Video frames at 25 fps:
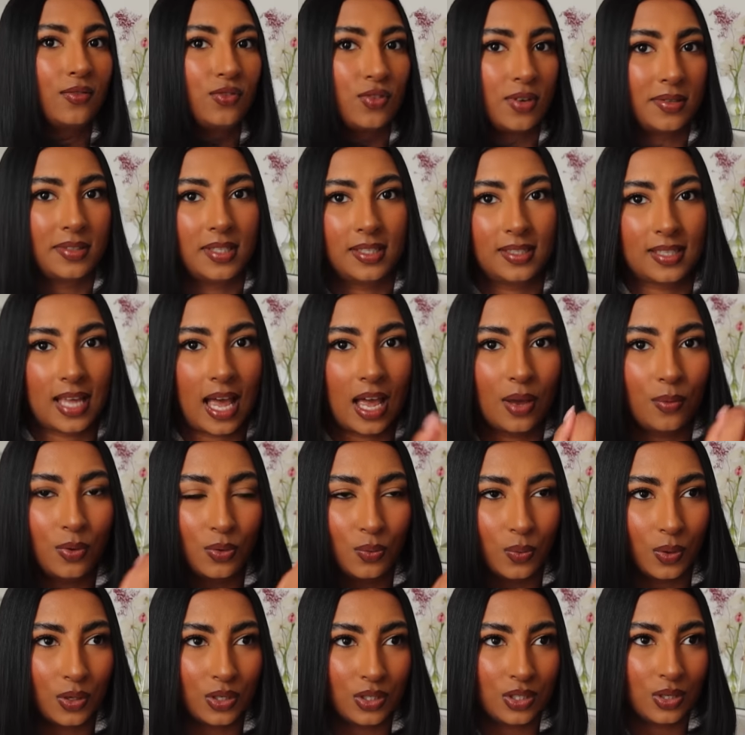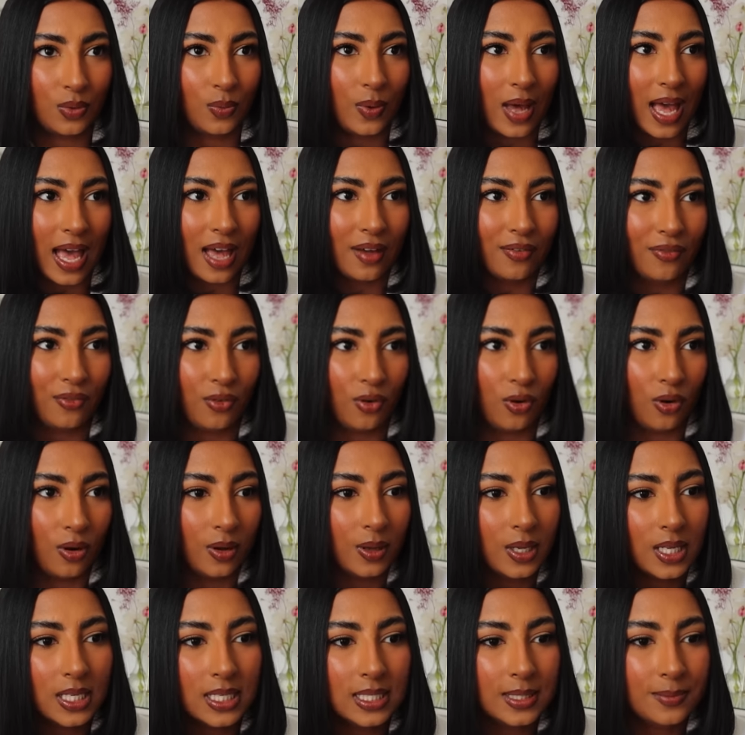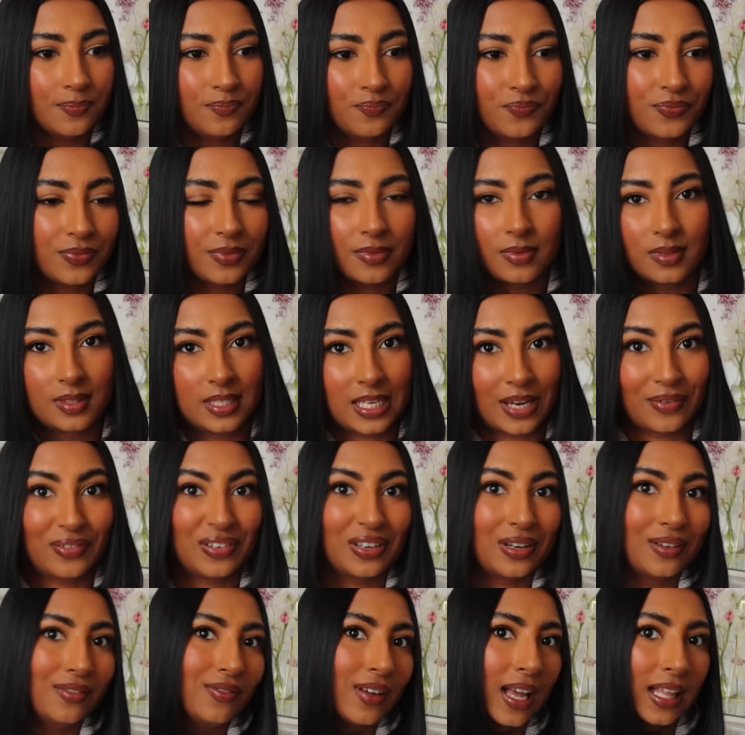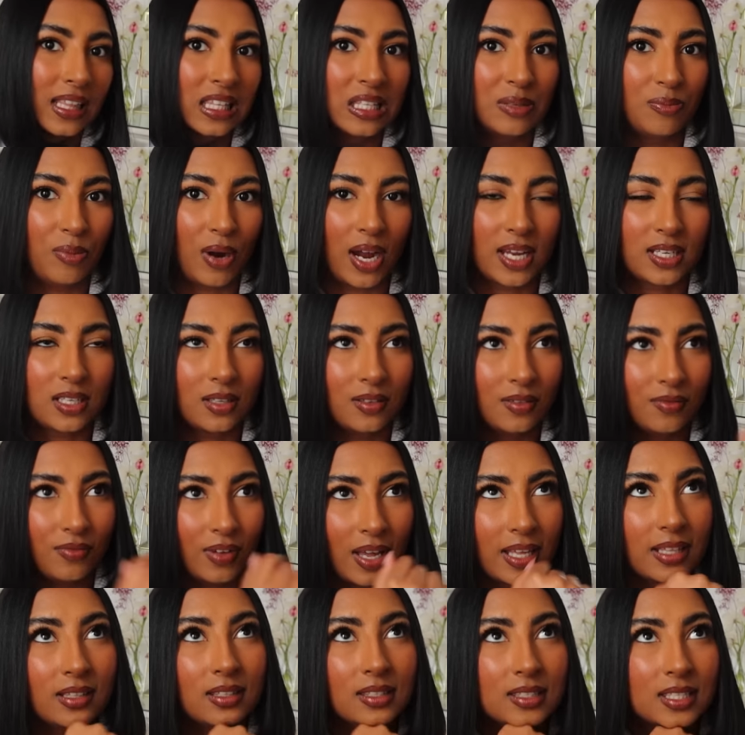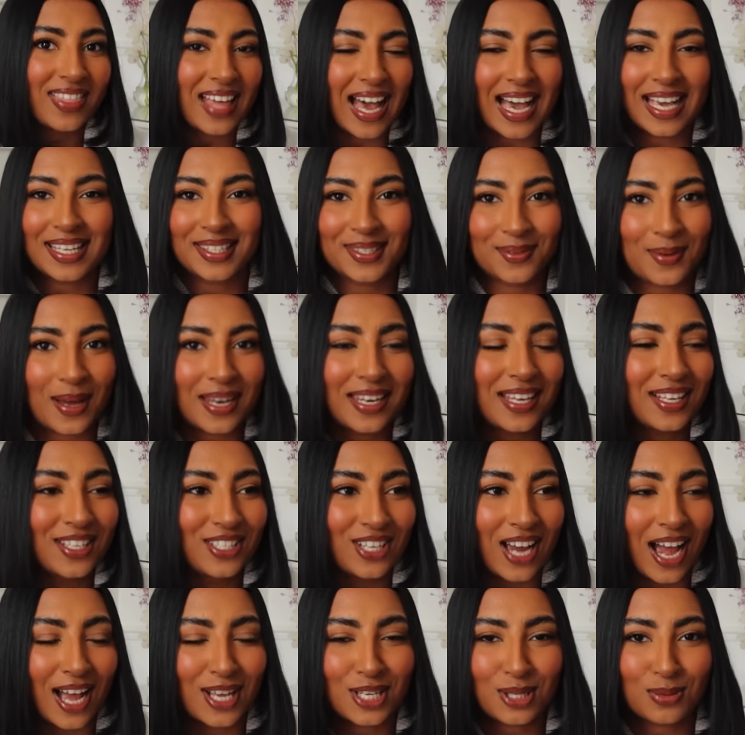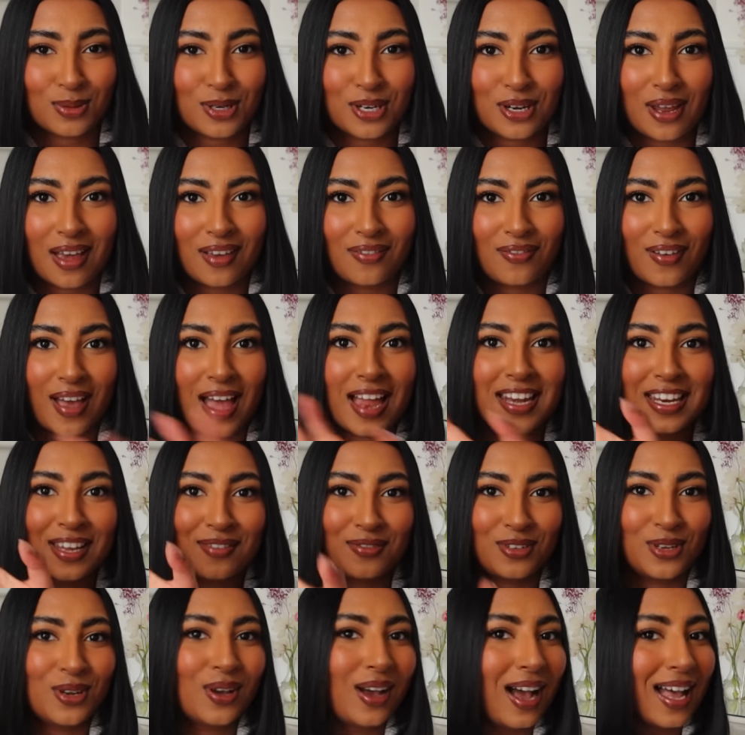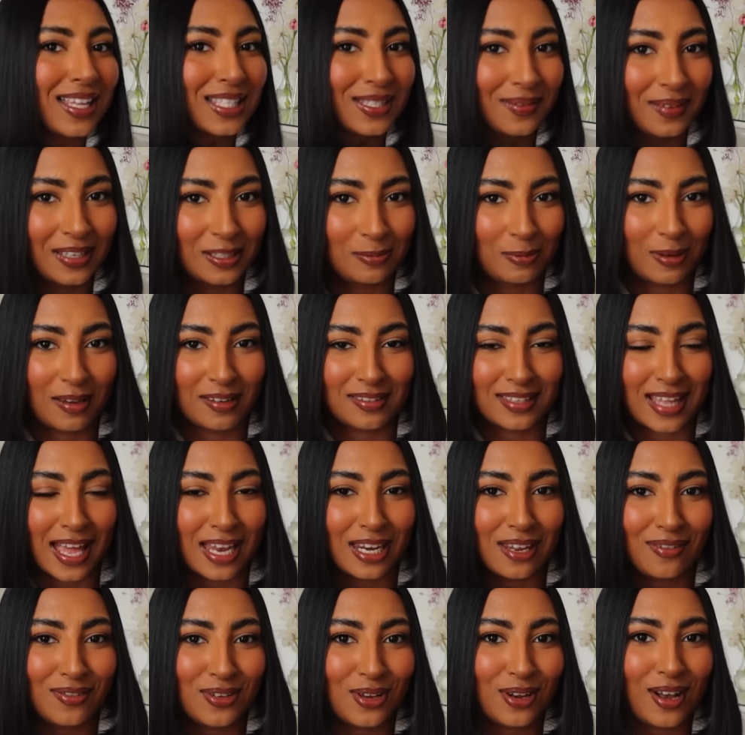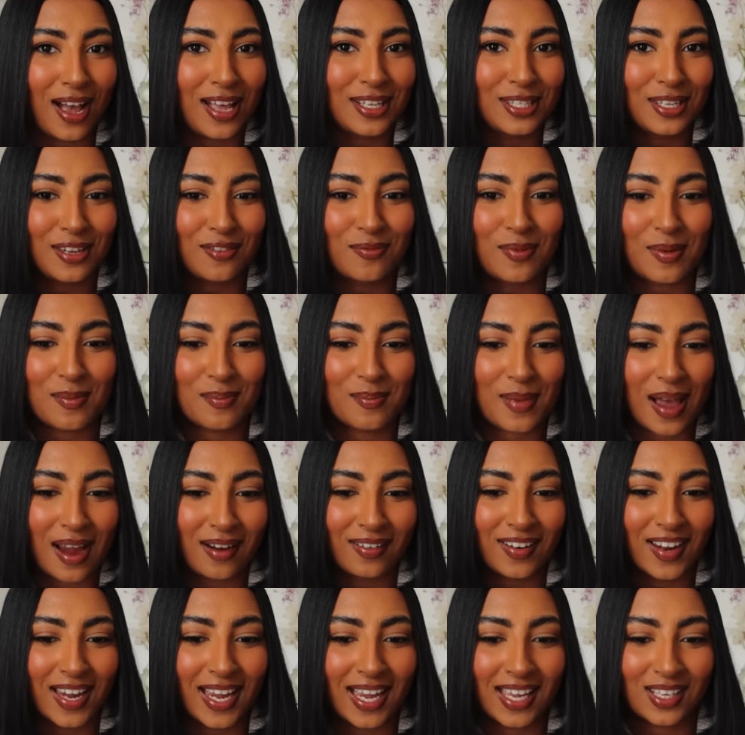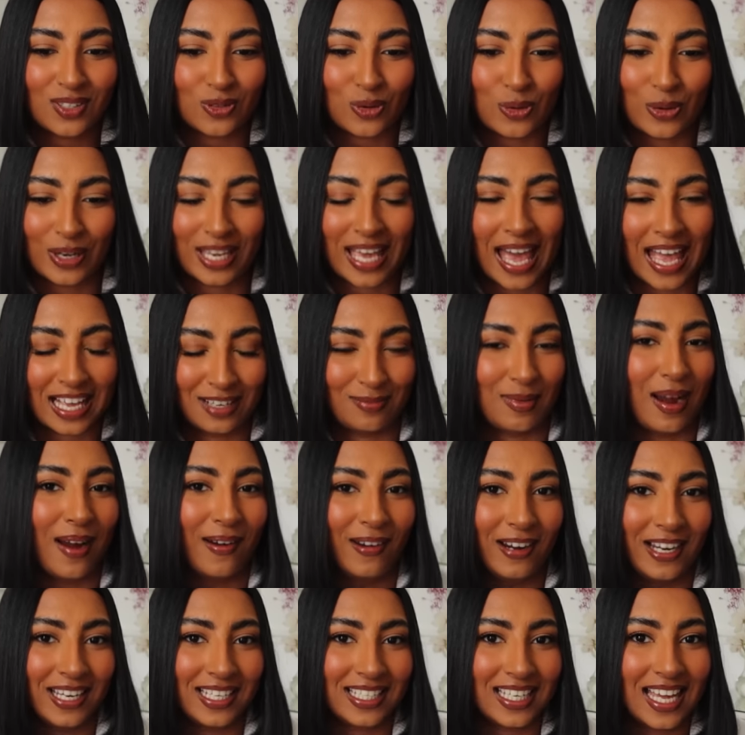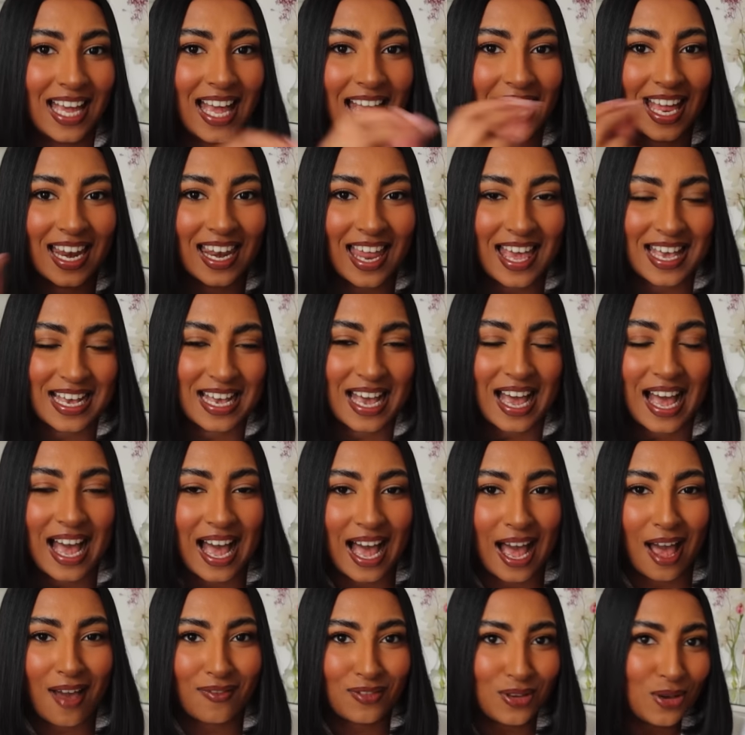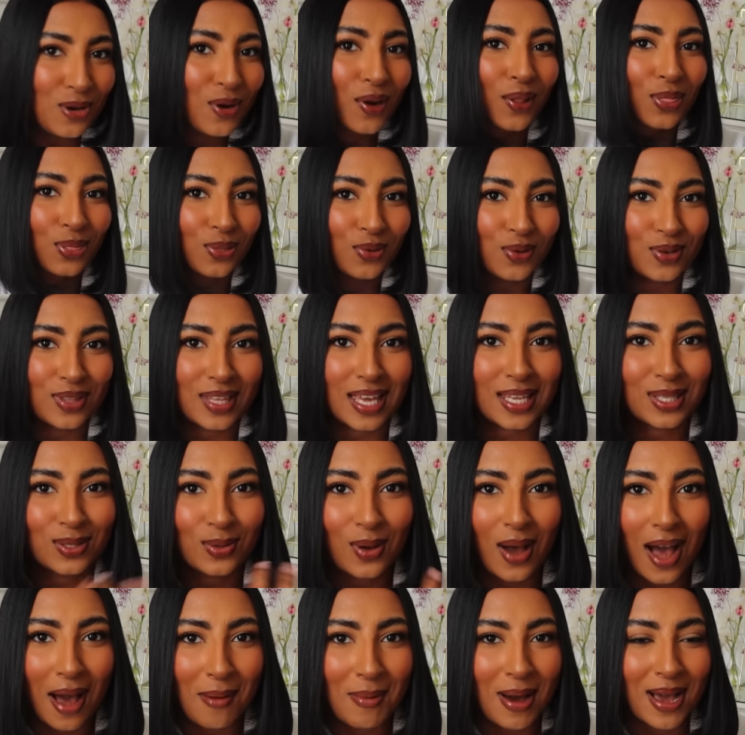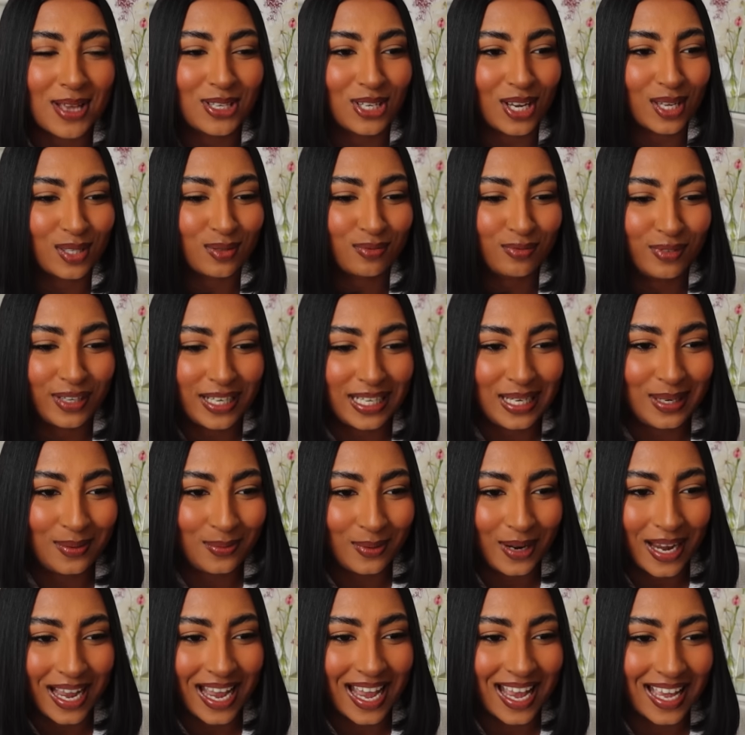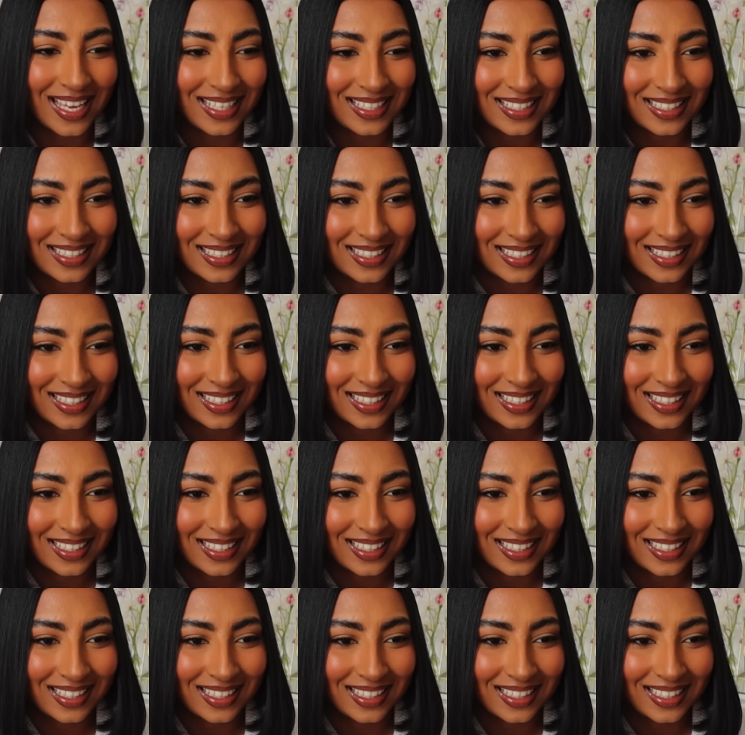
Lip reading: of dresses that I would want to wear for different events, bridal events. That is the wedding chat. I just want to know if any of you guys have experienced that, any of you guys who've been married or getting married, like, have you gone through this, or am I just really weird